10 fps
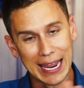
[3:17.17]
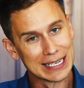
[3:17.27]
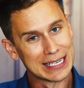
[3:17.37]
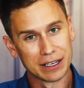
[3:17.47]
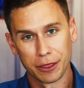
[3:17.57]

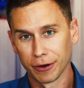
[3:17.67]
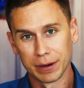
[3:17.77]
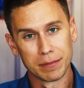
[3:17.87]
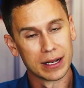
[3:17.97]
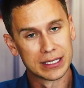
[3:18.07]
eighteen to
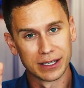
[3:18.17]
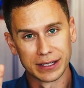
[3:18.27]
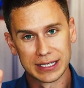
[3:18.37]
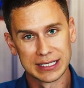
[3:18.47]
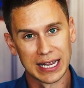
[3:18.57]
thirty months
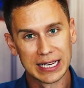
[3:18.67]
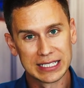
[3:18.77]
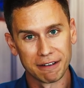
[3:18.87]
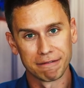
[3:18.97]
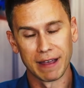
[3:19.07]
till this
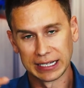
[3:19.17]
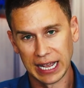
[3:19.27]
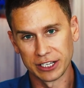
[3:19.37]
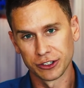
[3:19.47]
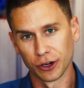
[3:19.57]
takes
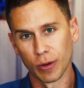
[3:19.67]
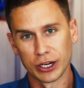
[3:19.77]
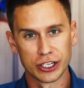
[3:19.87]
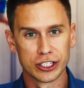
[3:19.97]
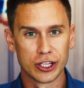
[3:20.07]
effect. Ask your
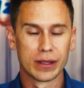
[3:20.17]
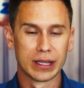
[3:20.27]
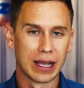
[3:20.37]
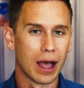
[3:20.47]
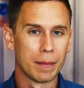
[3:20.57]
questions though
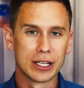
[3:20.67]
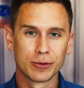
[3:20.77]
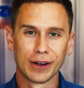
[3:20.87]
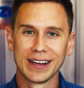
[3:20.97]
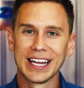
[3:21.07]
in the
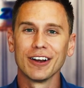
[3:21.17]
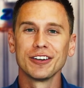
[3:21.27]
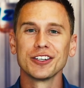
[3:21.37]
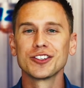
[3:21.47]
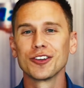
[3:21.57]
comments. We are
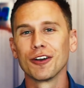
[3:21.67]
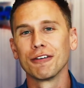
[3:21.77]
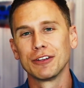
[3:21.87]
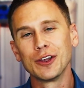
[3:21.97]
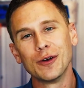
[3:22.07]
here to
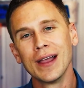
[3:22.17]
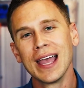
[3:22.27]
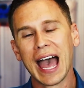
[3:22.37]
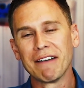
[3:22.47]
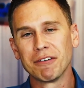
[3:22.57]
serve you.
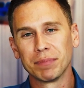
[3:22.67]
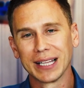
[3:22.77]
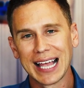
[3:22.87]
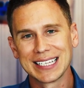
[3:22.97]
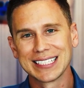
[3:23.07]
Have a
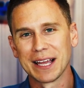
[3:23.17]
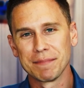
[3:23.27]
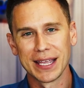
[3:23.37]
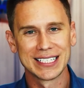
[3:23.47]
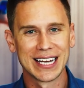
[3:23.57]
blessed,
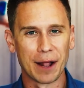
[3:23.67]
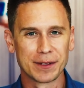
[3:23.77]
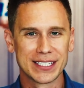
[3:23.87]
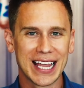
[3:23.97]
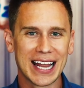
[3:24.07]
amazing,
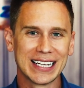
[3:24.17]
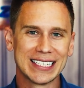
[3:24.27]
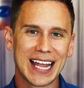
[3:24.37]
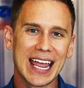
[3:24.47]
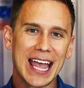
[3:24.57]

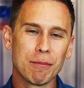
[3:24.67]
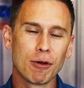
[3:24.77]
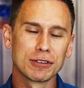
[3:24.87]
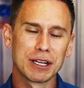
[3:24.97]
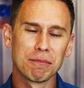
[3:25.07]
outstanding day.
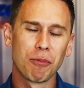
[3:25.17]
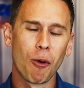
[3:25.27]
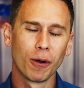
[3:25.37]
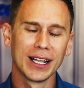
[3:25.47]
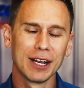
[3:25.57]
And most
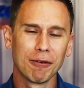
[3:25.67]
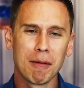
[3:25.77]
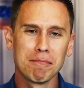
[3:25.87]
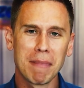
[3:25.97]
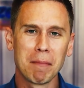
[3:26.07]
importantly,
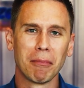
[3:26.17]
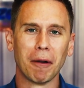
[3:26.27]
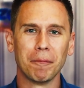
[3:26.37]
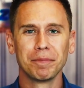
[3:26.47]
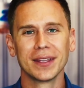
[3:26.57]

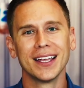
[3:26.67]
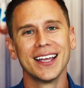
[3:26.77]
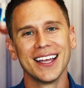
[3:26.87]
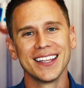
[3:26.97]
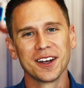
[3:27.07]
remember,
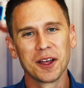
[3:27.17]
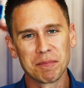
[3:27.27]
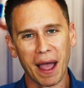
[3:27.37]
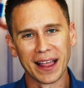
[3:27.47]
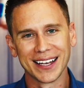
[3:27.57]
the
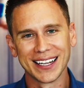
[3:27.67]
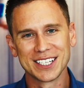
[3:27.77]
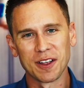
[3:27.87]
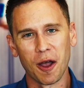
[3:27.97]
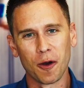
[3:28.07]
good pilot
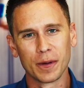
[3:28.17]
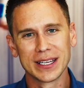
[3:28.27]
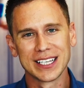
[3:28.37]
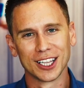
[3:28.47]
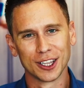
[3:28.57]
is
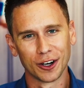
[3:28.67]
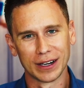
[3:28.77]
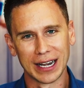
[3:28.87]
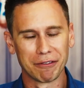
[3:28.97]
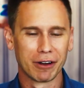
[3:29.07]
always
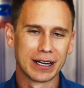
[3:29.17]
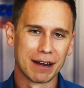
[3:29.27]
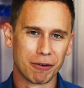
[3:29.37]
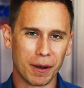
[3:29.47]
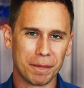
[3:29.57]
learning. Have a great
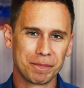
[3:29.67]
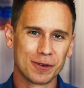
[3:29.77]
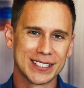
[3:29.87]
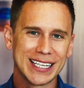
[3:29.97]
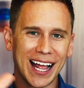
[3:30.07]
day, everyone.
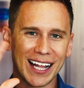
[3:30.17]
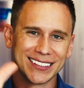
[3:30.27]
We'll see